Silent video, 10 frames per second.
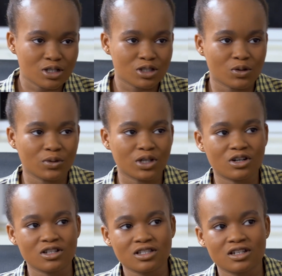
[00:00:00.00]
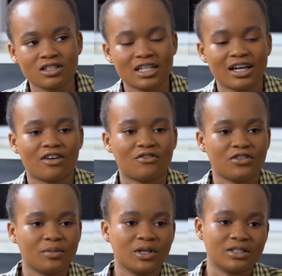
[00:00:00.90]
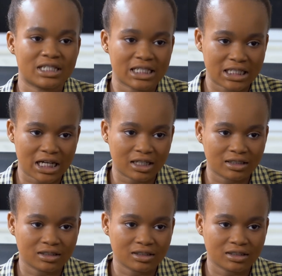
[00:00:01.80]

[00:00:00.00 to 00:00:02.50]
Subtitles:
So we consulted our female teacher.